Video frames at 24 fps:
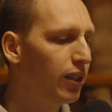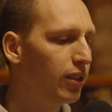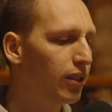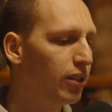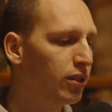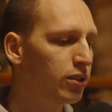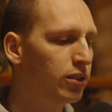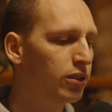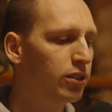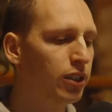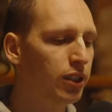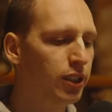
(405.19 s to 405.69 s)

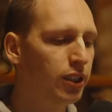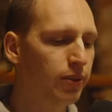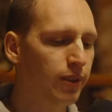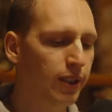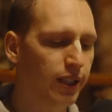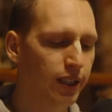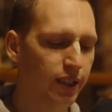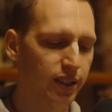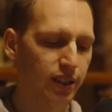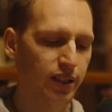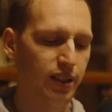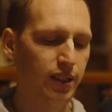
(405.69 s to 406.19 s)

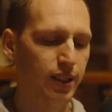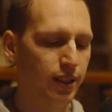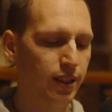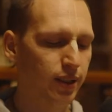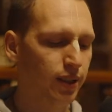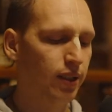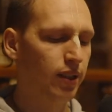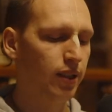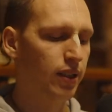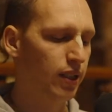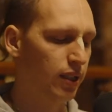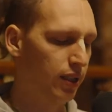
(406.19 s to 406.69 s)
continuing
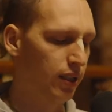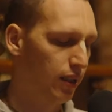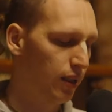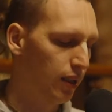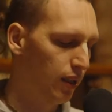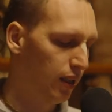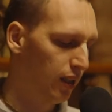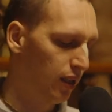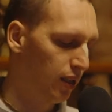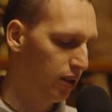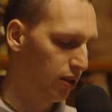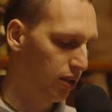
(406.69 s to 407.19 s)
in
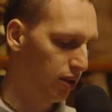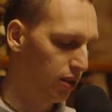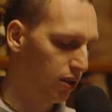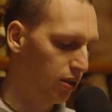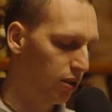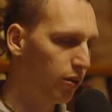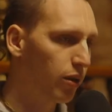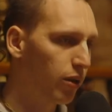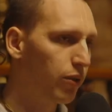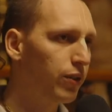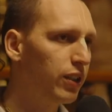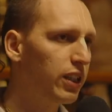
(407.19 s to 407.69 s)
the
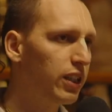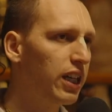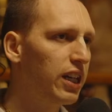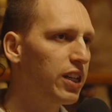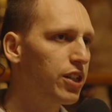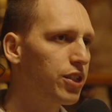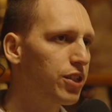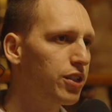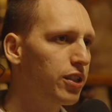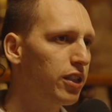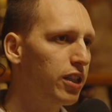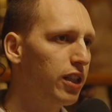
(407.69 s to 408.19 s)

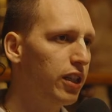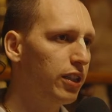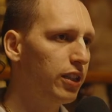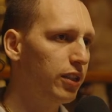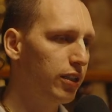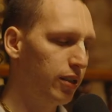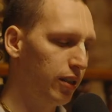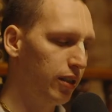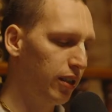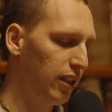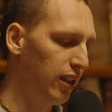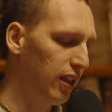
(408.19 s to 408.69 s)
glorification and